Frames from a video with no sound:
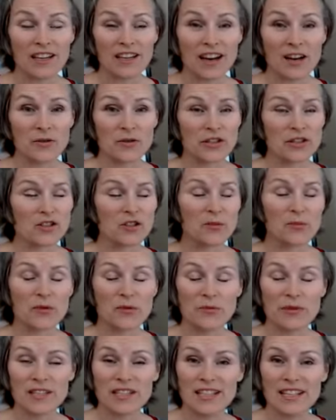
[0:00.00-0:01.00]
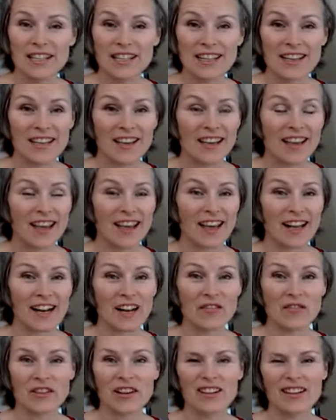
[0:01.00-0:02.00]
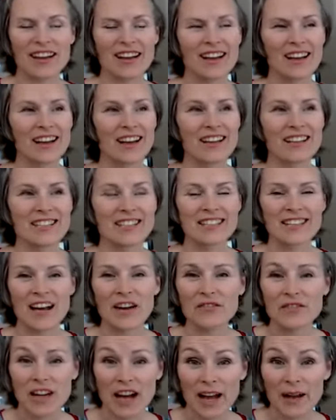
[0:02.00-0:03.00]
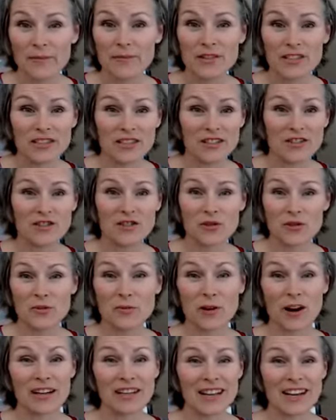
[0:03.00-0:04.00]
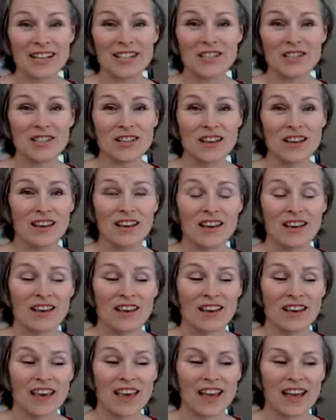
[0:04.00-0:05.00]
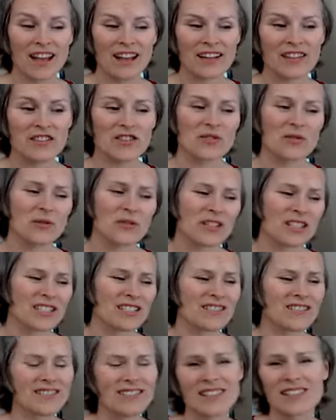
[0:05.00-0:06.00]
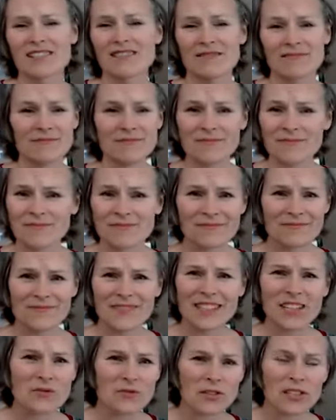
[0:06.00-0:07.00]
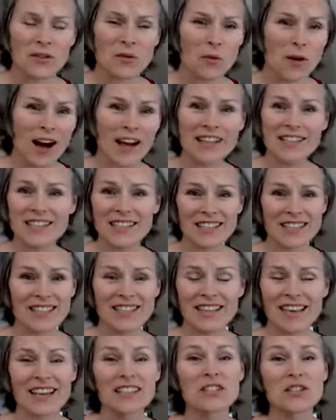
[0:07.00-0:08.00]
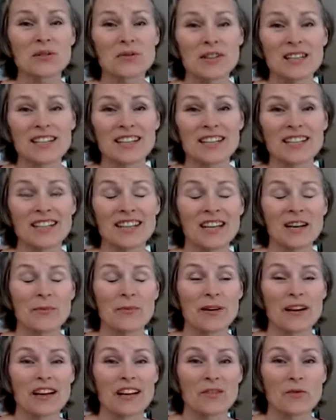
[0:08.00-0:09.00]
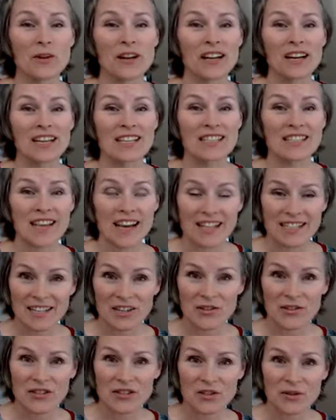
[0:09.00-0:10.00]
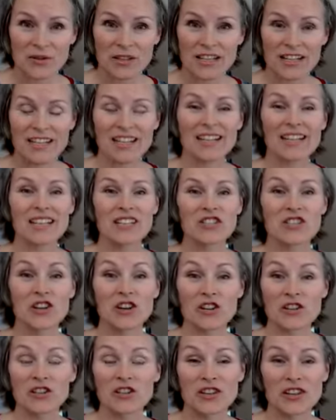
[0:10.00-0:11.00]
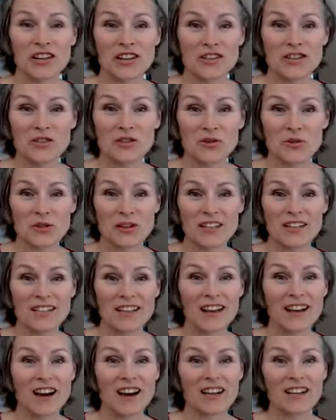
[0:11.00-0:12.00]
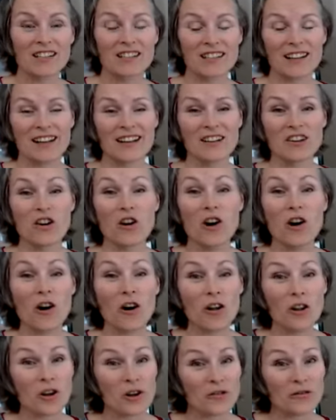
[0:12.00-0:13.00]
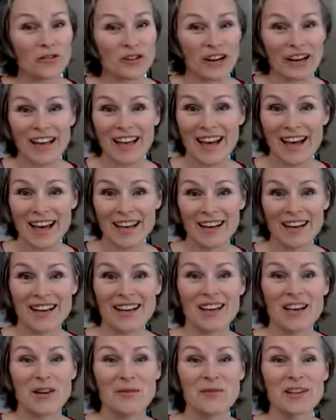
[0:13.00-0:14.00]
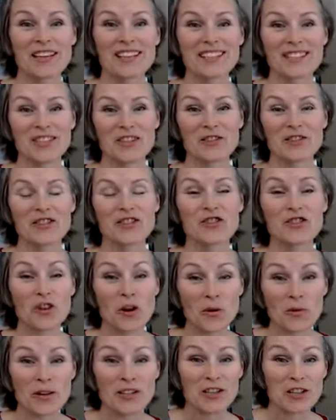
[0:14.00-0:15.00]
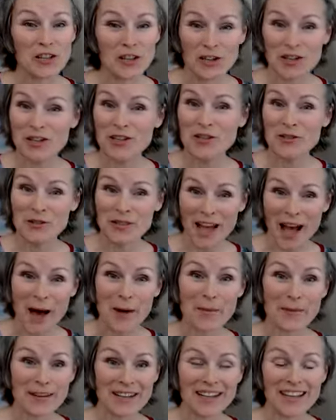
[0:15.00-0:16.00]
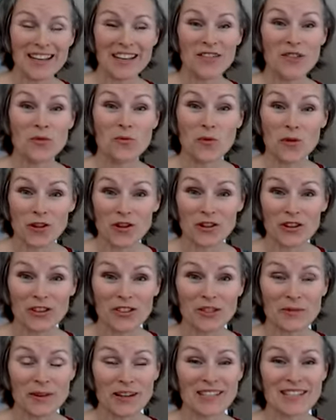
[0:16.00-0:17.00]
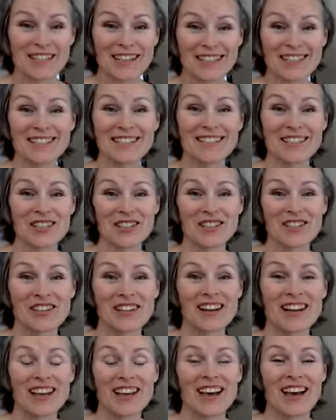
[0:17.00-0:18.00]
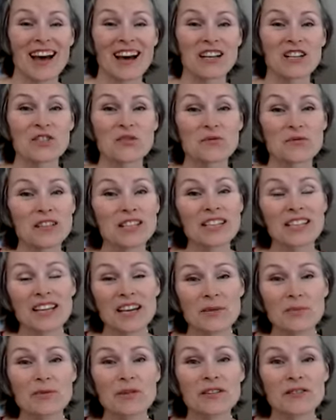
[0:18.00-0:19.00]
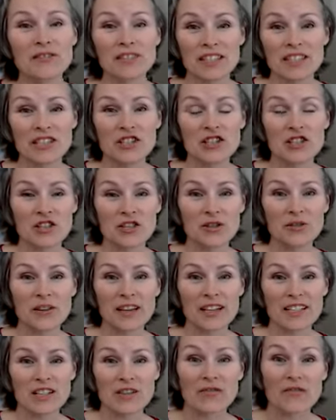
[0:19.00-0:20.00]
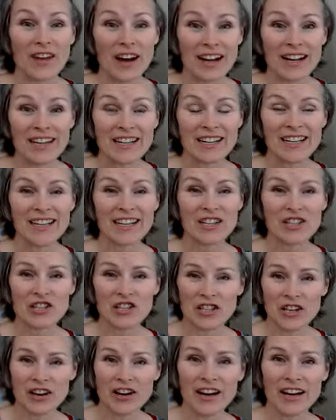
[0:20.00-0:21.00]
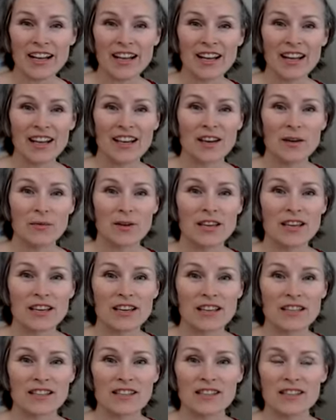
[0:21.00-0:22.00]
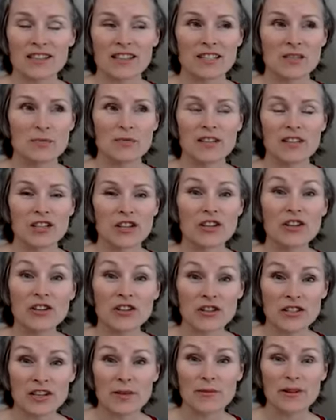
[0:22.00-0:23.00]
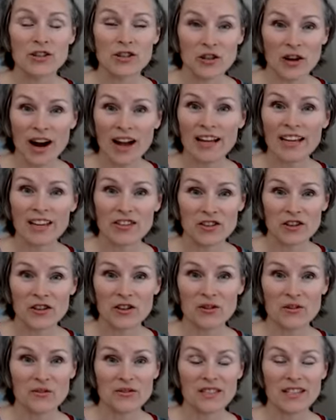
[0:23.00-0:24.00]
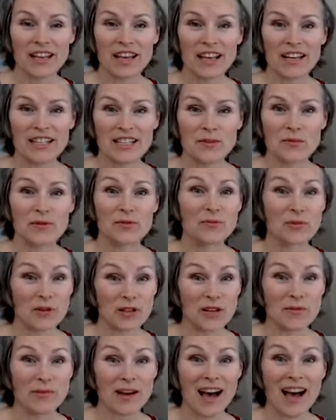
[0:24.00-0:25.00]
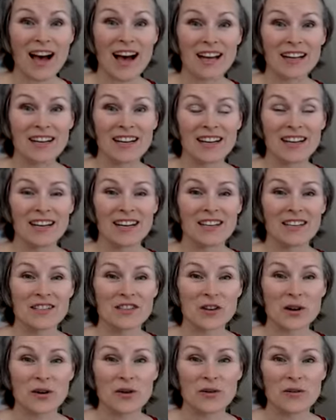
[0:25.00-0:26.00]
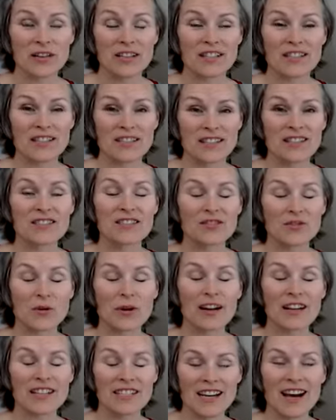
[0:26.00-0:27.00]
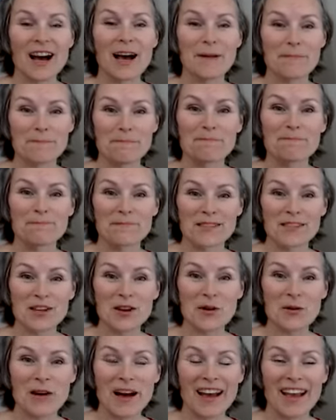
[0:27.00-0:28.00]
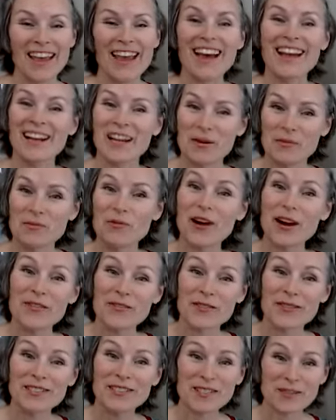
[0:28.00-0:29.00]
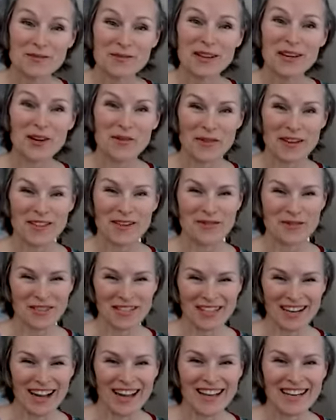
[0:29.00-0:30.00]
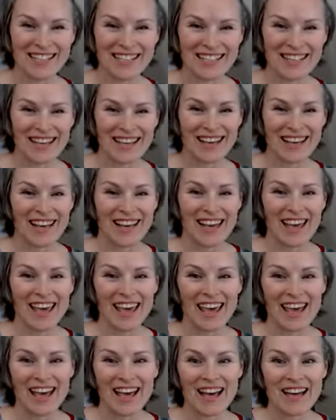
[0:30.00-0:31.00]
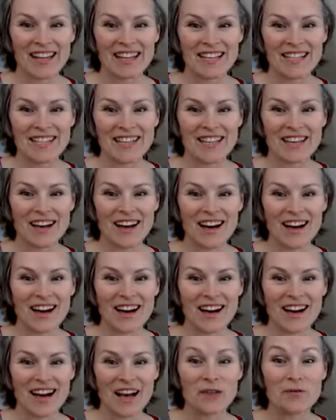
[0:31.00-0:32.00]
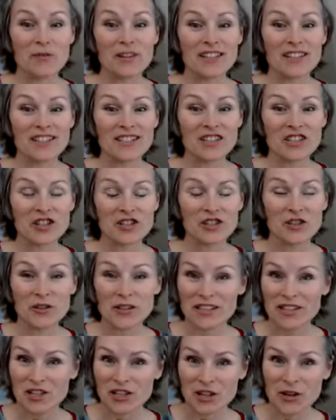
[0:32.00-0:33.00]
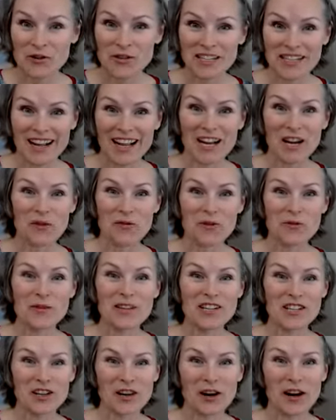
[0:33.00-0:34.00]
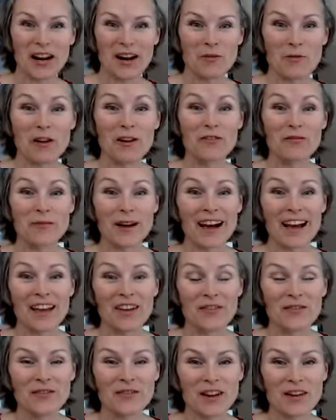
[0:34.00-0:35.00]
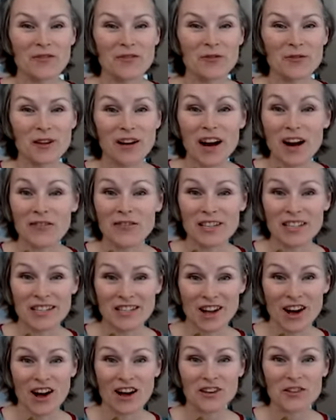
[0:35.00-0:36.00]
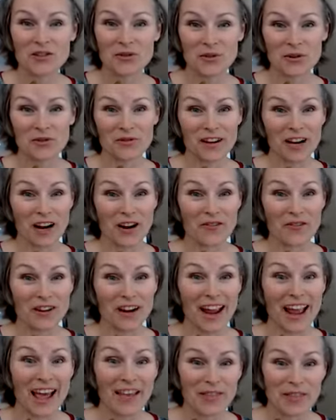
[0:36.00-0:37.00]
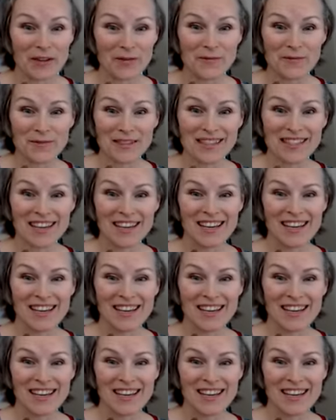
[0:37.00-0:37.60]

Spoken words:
I was super busy, and I felt like I didn't have time to do the broadcast and sort of didn't really want to get to it. But when I sat down to do it and I started looking at the stories, I got excited all over again because there is so much good news happening in the world about sex addiction, and it's really a privilege to get to find it and share it because it's been years I've been tracking the news, and it's been pretty bad. So it's quite a time. So again, I am grateful to be here with you tonight. And I will, during the show tonight, I will be sharing one of my favorite recovery songs or recovery anthems.